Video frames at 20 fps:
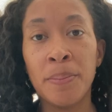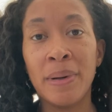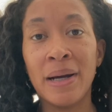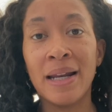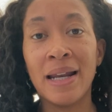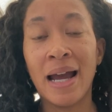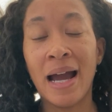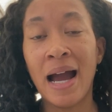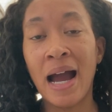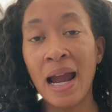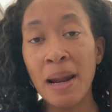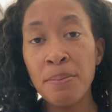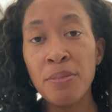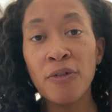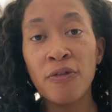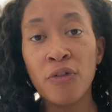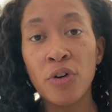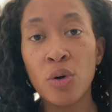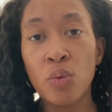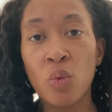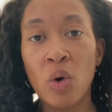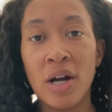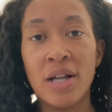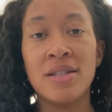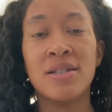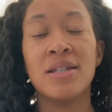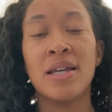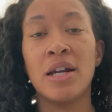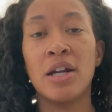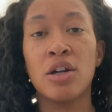but I prefer
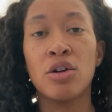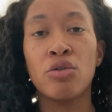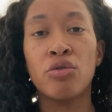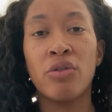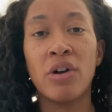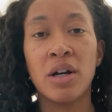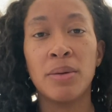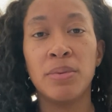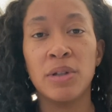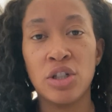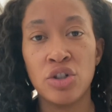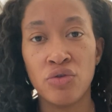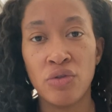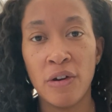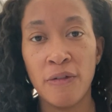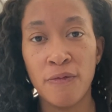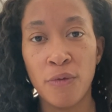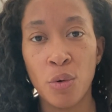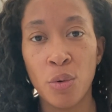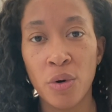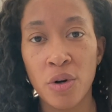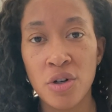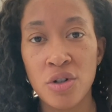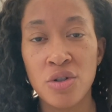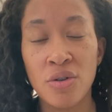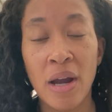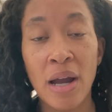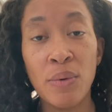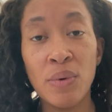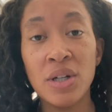ones that are incredibly straightforward.
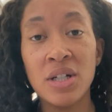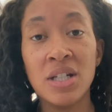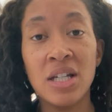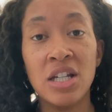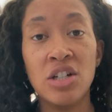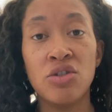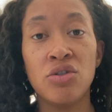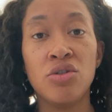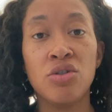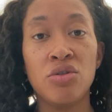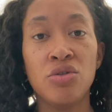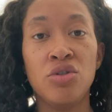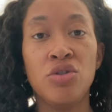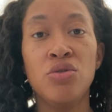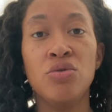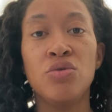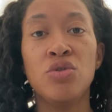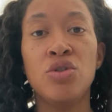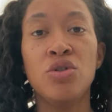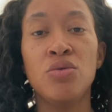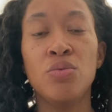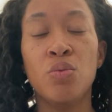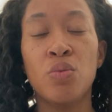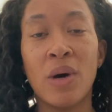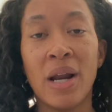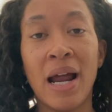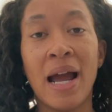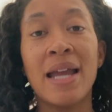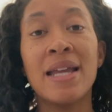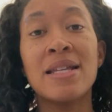So I wanted to introduce you to
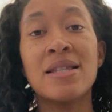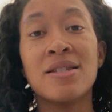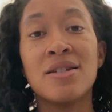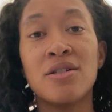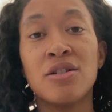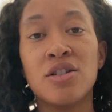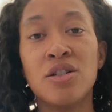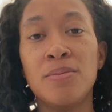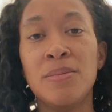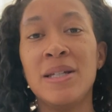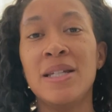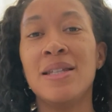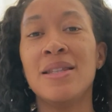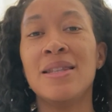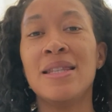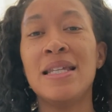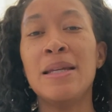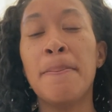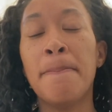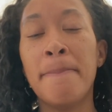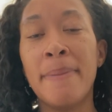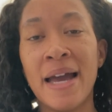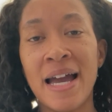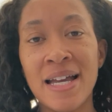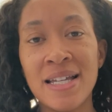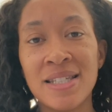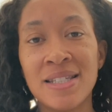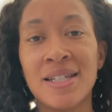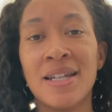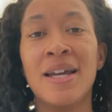what I consider to be the
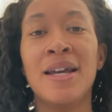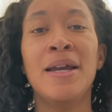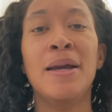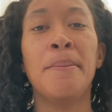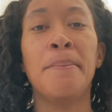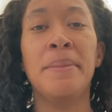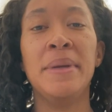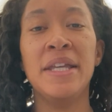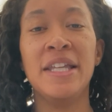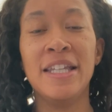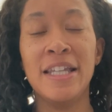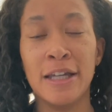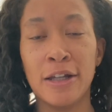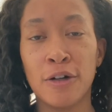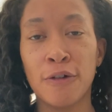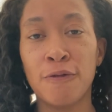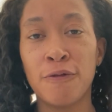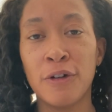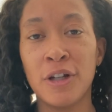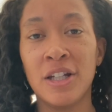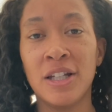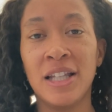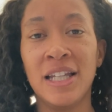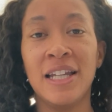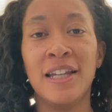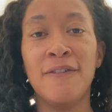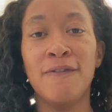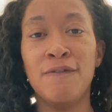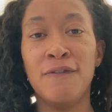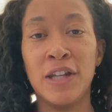best beginner
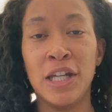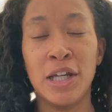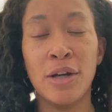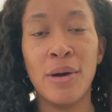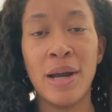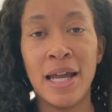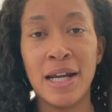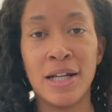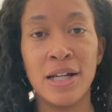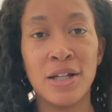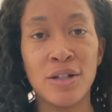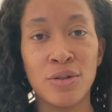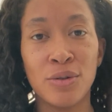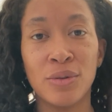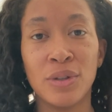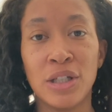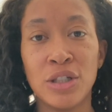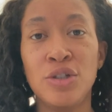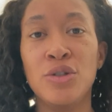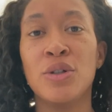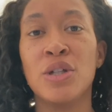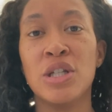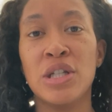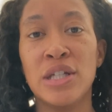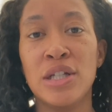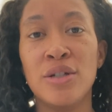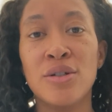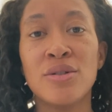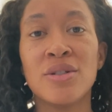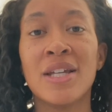friendly video editing tool that you can
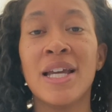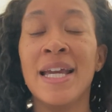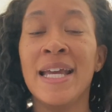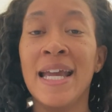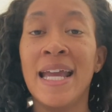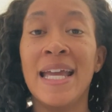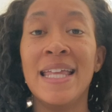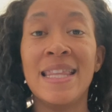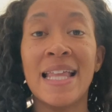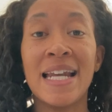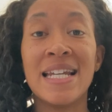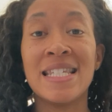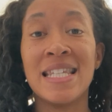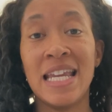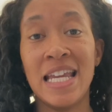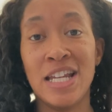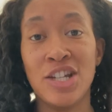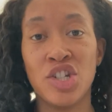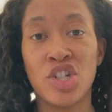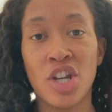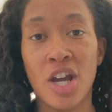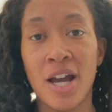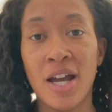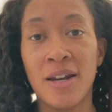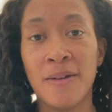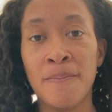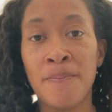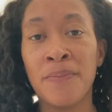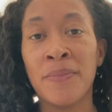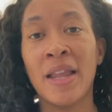use and that is InShot.
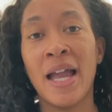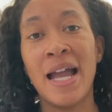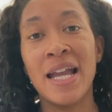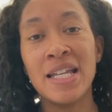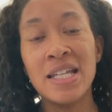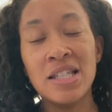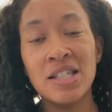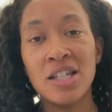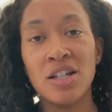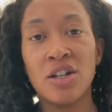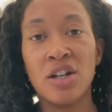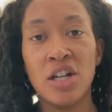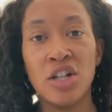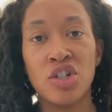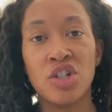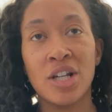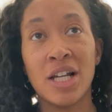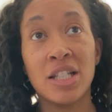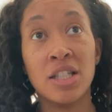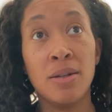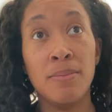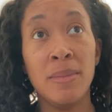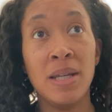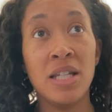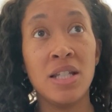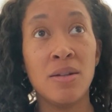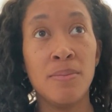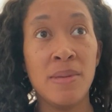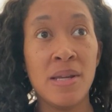I consider InShot to me to